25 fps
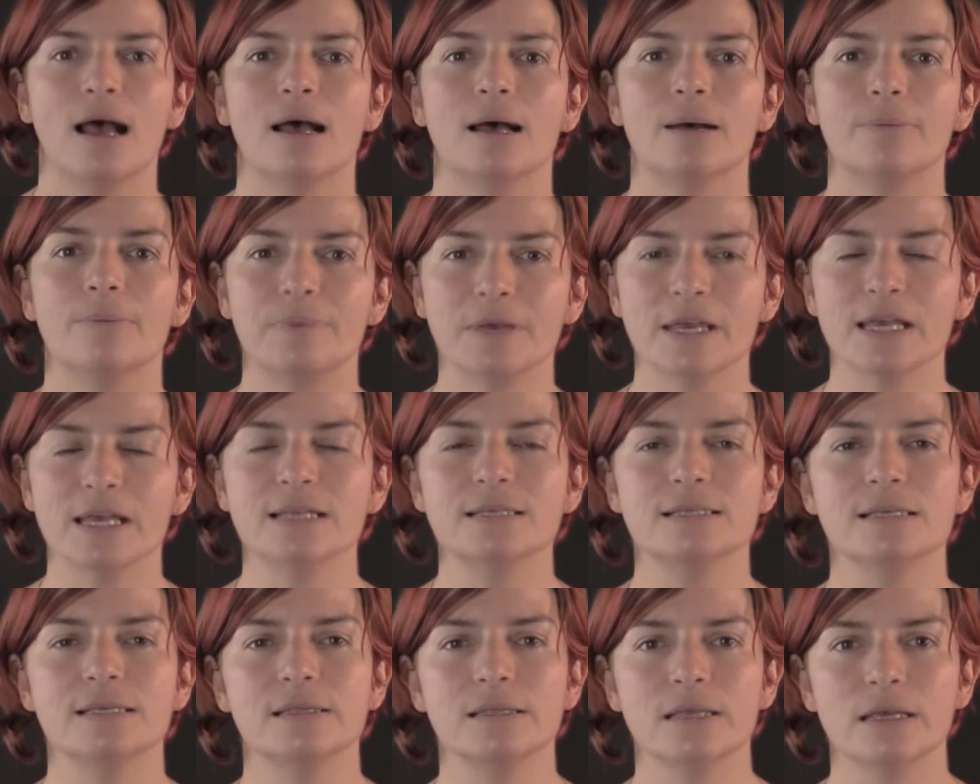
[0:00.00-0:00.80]

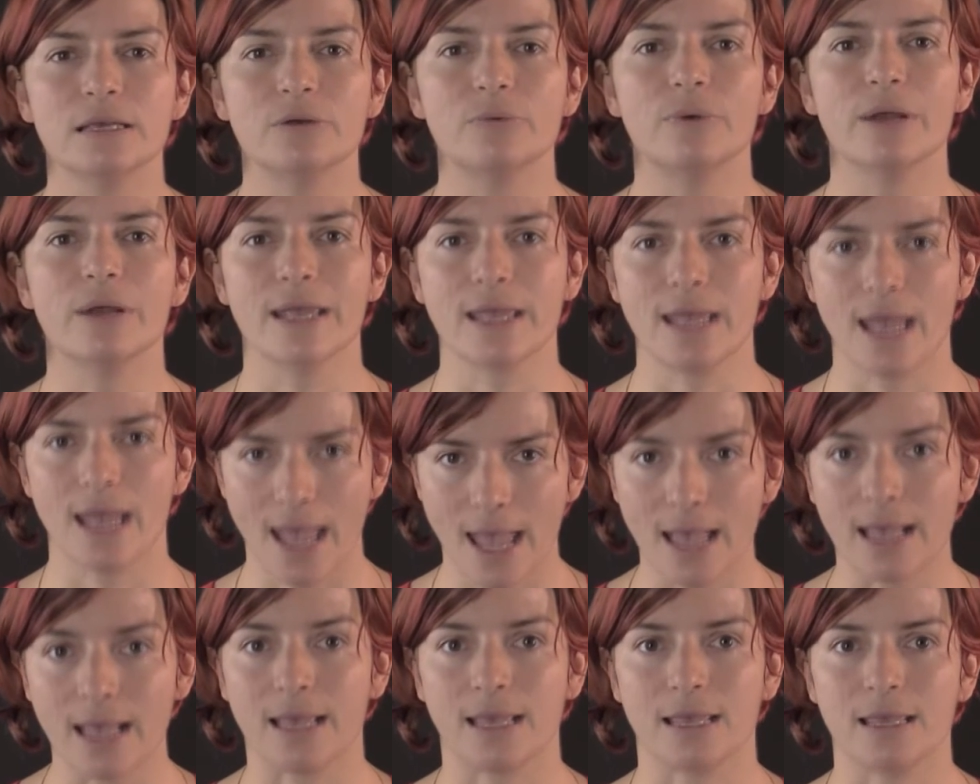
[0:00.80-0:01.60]
appears in the array
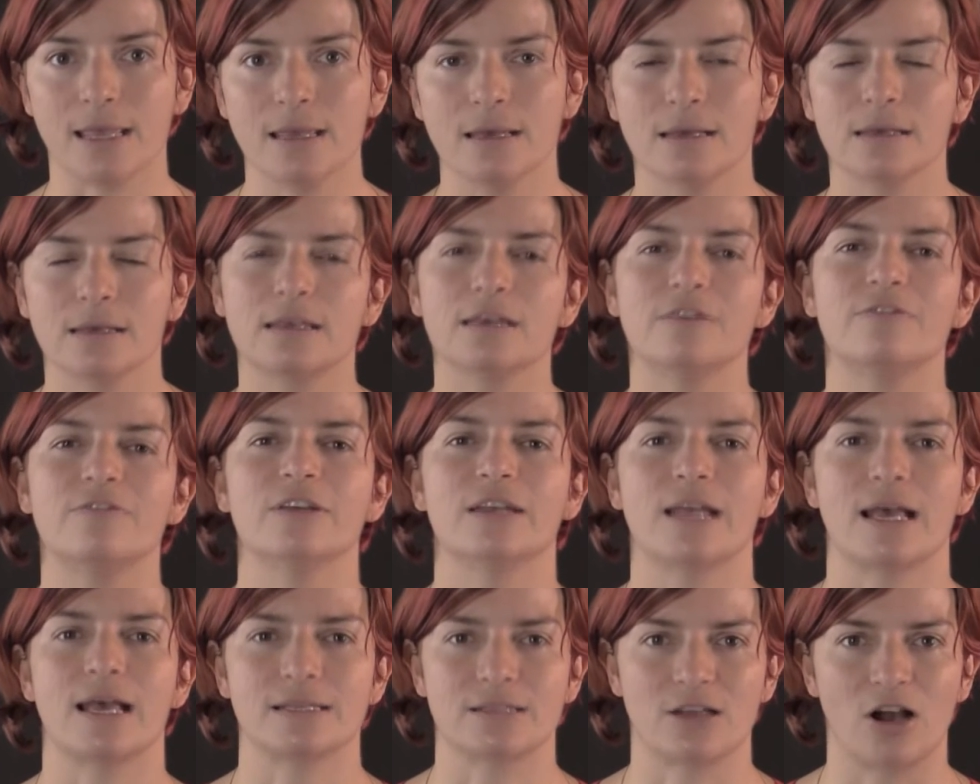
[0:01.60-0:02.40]
A
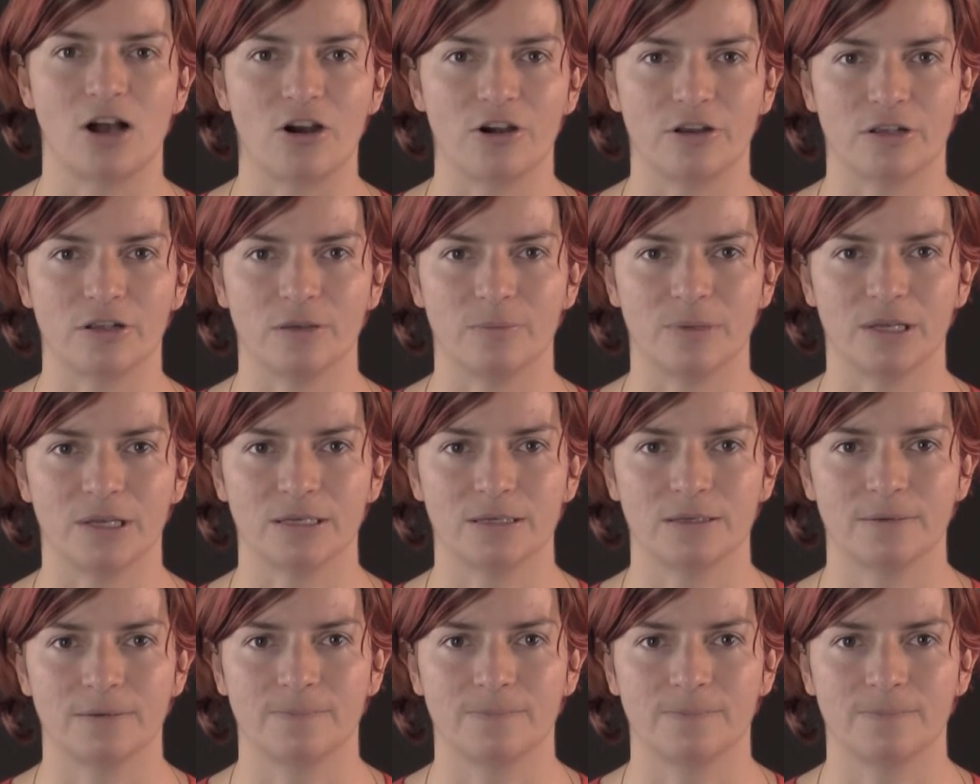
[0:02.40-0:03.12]
given as argument.